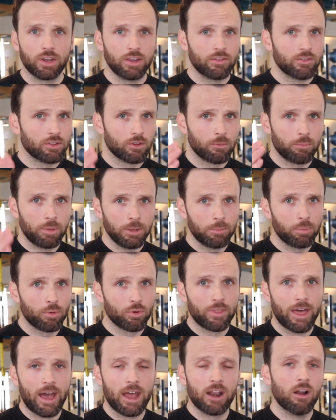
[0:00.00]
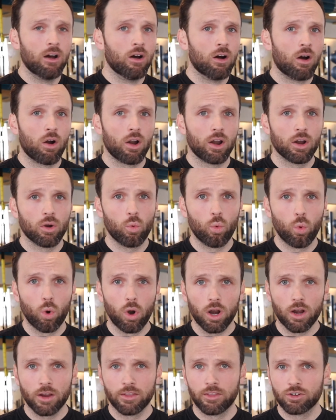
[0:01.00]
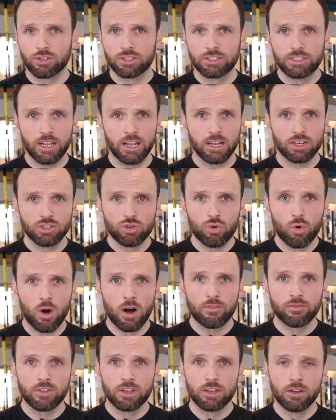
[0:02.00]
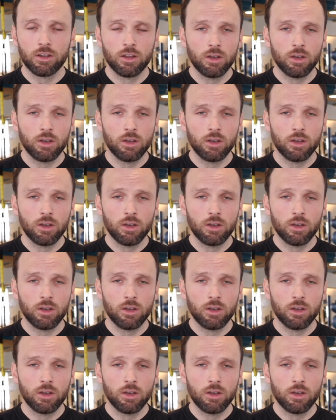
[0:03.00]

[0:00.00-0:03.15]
even the people that are at work and they're sitting too often,